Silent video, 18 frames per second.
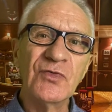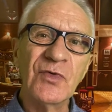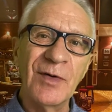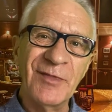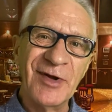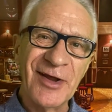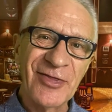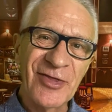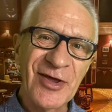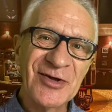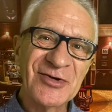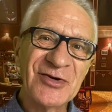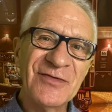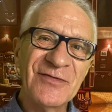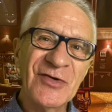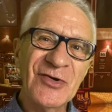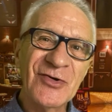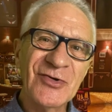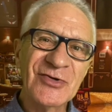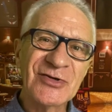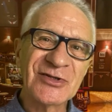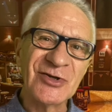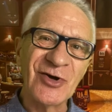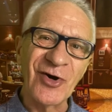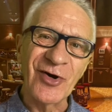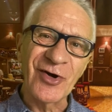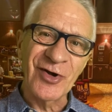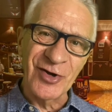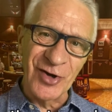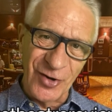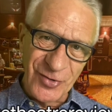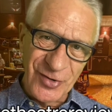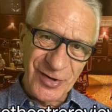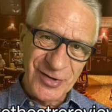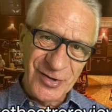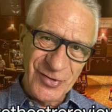
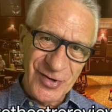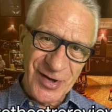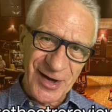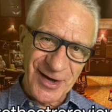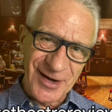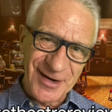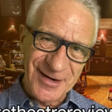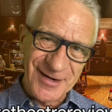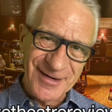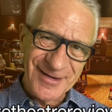1minutetheatrereviews.co.uk.